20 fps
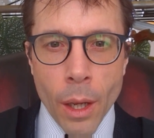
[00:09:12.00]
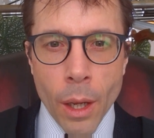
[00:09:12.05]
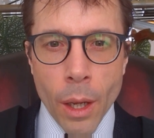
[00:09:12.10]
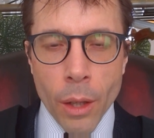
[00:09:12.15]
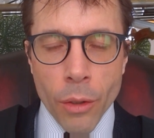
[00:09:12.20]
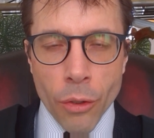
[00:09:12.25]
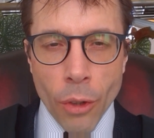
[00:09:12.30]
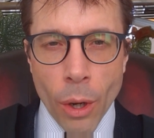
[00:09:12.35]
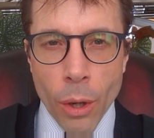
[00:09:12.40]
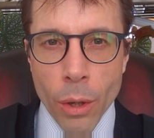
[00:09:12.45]

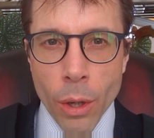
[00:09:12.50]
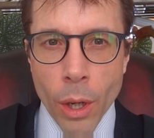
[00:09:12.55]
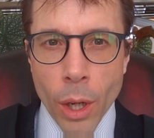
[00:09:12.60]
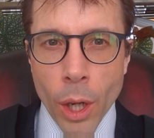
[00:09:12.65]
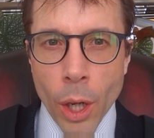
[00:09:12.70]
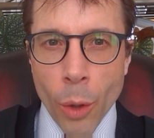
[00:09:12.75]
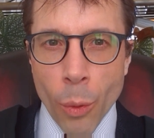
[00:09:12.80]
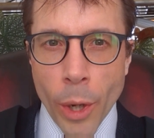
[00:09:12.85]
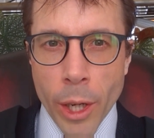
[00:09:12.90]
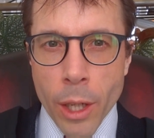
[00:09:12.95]
So,
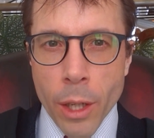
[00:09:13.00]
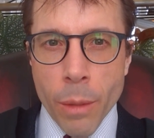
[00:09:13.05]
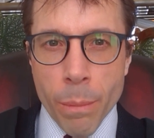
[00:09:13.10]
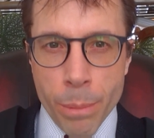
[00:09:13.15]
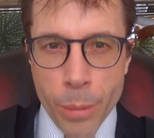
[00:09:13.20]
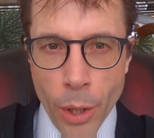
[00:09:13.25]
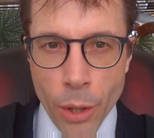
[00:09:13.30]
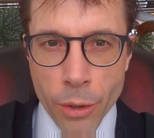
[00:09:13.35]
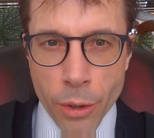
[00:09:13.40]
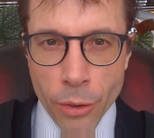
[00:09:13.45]
when a
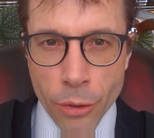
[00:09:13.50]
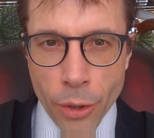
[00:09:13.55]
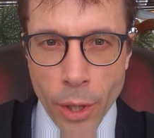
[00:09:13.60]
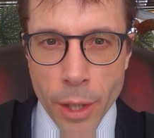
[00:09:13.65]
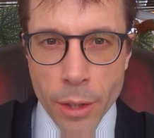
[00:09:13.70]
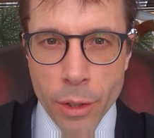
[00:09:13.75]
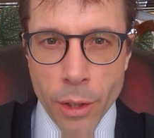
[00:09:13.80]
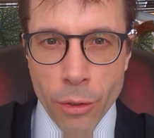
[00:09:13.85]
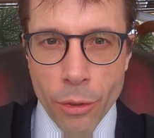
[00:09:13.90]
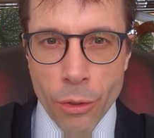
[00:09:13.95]
computer
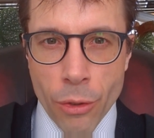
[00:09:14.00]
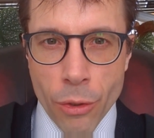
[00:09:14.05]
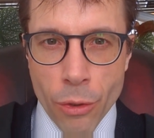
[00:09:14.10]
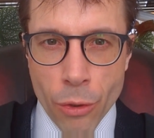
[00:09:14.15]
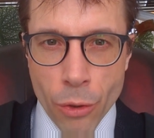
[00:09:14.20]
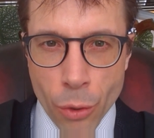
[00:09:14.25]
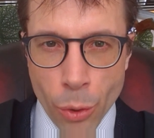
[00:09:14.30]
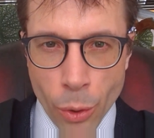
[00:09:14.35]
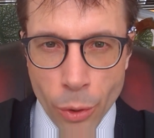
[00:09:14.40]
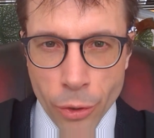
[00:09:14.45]

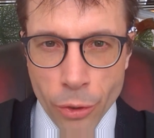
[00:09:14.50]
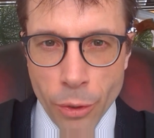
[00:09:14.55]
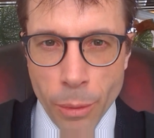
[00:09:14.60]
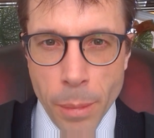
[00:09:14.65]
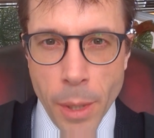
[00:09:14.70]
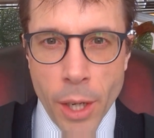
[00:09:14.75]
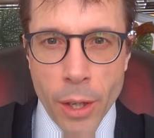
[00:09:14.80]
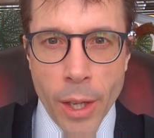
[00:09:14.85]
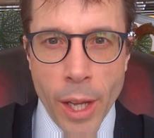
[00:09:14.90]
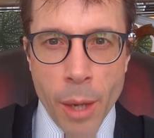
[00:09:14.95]
scientist talks
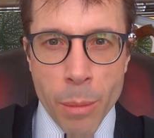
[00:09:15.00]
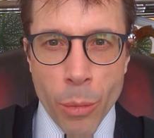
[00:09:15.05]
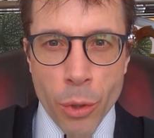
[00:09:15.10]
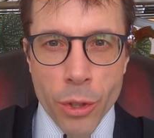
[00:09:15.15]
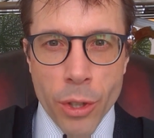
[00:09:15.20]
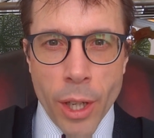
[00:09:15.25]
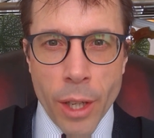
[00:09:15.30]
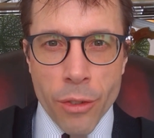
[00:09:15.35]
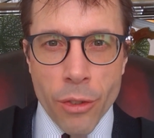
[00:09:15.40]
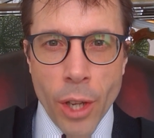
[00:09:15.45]
about
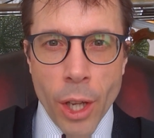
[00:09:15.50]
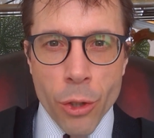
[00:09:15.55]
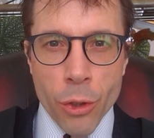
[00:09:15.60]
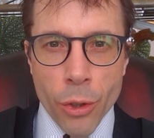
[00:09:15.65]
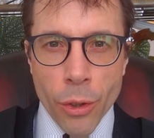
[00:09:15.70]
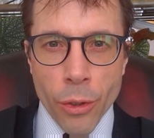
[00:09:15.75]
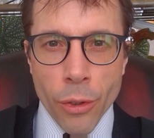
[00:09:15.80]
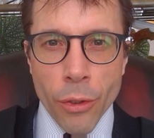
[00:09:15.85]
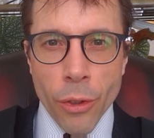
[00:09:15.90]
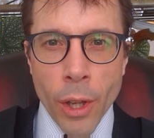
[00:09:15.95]

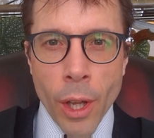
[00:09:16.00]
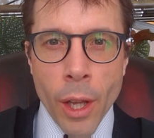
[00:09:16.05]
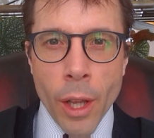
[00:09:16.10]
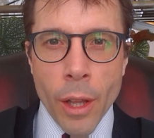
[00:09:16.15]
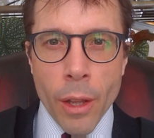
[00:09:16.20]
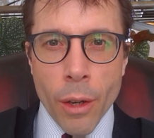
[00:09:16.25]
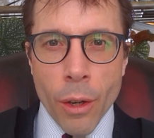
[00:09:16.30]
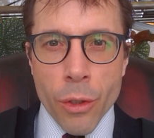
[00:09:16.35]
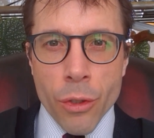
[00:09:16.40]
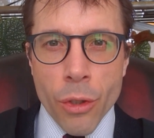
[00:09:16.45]
amortizations,
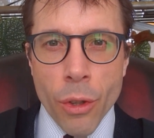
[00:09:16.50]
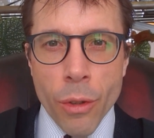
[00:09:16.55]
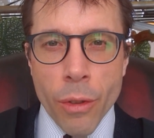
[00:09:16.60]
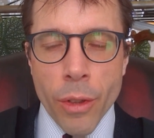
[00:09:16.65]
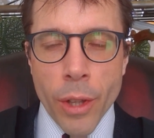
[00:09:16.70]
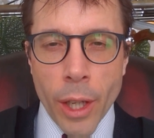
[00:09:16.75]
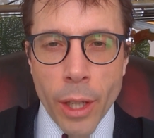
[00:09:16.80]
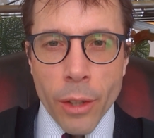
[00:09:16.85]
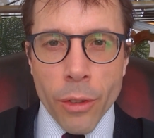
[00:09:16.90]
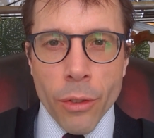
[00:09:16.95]
there are two
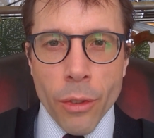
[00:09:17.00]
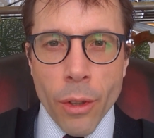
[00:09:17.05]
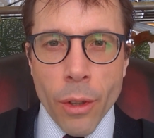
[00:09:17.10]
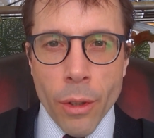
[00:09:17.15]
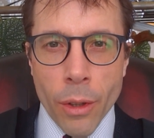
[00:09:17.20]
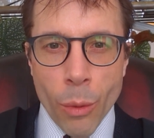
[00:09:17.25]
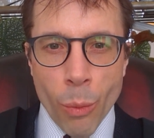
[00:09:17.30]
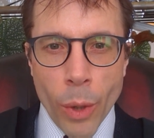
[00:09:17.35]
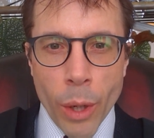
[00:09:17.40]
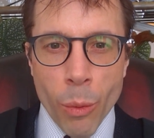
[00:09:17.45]
things
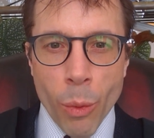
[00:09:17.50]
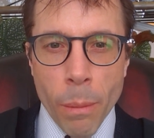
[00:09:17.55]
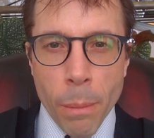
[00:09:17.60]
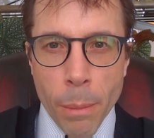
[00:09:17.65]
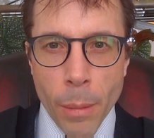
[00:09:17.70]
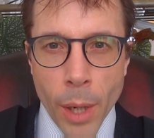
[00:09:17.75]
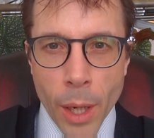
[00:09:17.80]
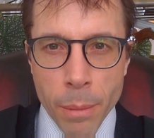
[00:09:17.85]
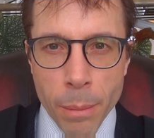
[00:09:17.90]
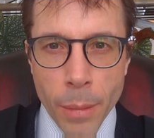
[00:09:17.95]
that we
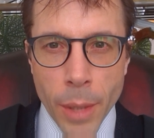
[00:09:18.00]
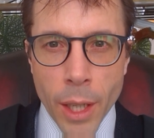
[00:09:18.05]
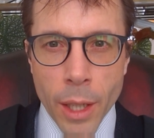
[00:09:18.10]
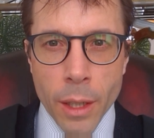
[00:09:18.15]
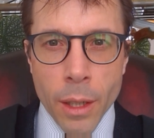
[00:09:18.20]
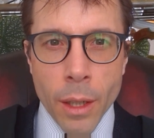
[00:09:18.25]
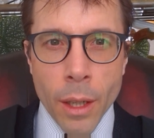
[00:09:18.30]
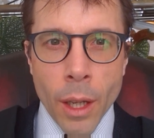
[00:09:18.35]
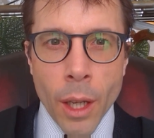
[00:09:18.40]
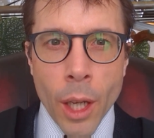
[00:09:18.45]
might
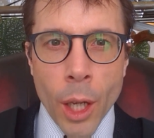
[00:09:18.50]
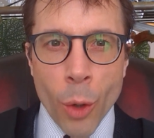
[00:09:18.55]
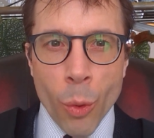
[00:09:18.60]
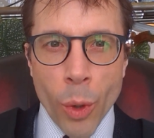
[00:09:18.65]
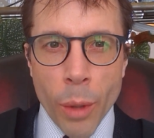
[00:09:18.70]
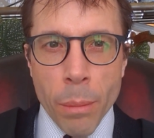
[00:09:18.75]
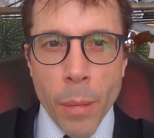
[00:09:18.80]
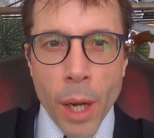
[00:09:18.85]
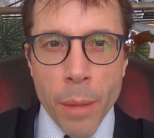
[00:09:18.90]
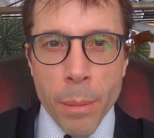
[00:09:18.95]
mean. We
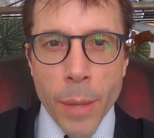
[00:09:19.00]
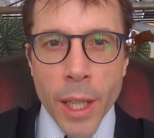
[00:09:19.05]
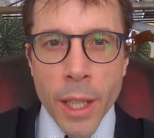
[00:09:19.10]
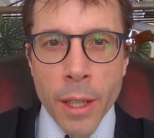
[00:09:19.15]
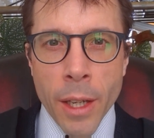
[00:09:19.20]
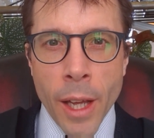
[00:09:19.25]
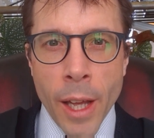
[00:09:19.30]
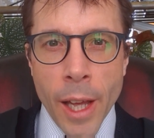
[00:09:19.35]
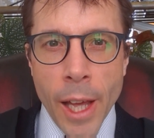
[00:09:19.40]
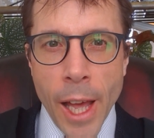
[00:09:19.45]
might
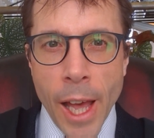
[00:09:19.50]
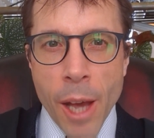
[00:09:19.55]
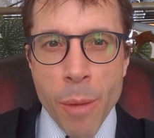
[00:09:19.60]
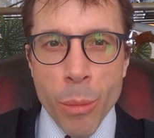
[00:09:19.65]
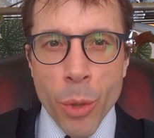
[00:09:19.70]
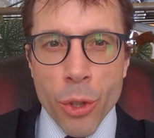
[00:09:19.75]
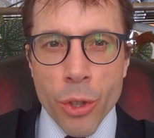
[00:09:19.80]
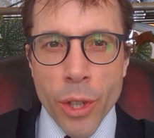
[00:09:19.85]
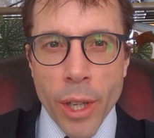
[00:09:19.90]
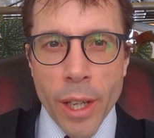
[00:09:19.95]
mean
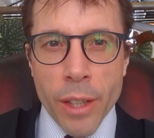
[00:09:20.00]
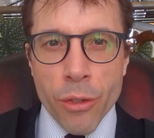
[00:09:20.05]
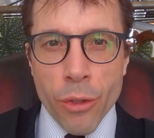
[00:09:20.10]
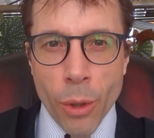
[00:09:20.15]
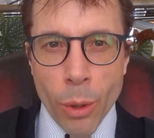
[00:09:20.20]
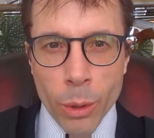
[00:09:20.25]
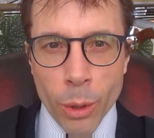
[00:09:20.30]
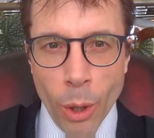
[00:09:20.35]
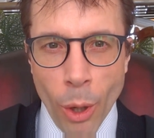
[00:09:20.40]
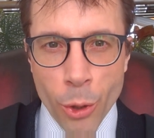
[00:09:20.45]
amortize
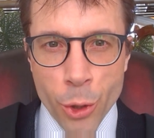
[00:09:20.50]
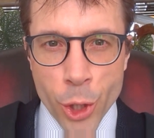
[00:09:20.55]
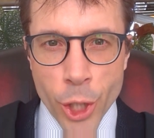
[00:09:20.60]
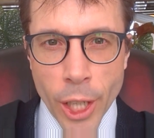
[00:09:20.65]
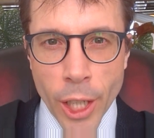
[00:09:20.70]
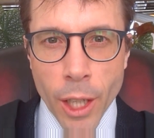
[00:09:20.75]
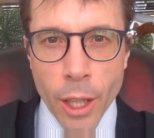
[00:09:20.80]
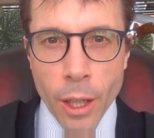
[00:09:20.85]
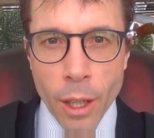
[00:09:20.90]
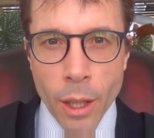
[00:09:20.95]
your
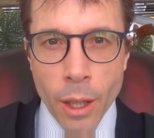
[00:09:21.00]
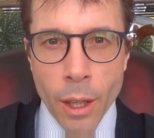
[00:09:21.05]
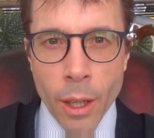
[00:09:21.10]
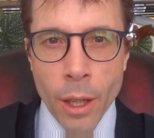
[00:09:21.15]
logic.